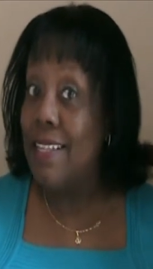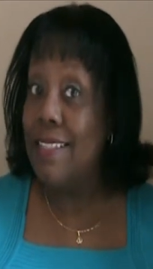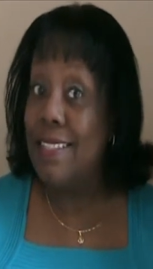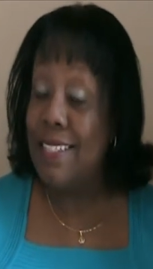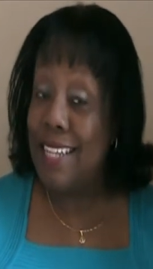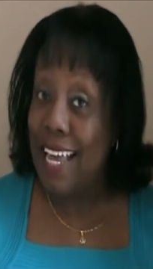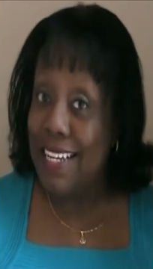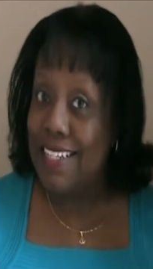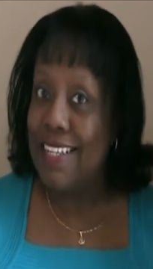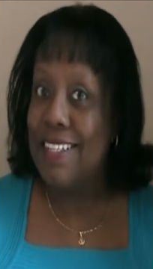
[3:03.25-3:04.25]

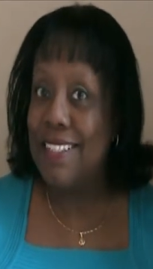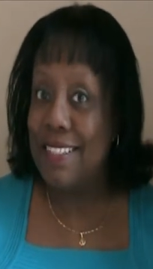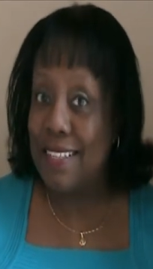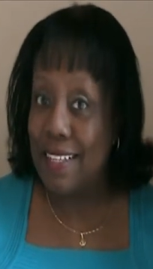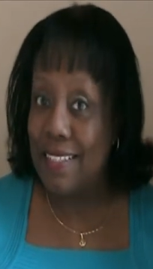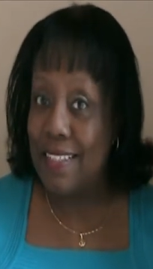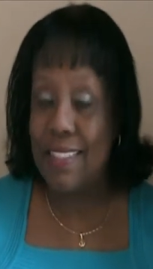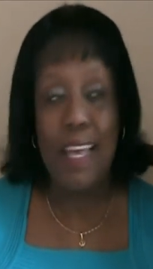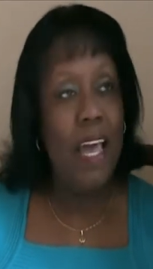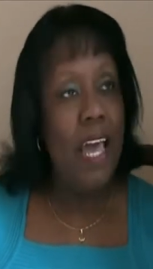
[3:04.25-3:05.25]
state census.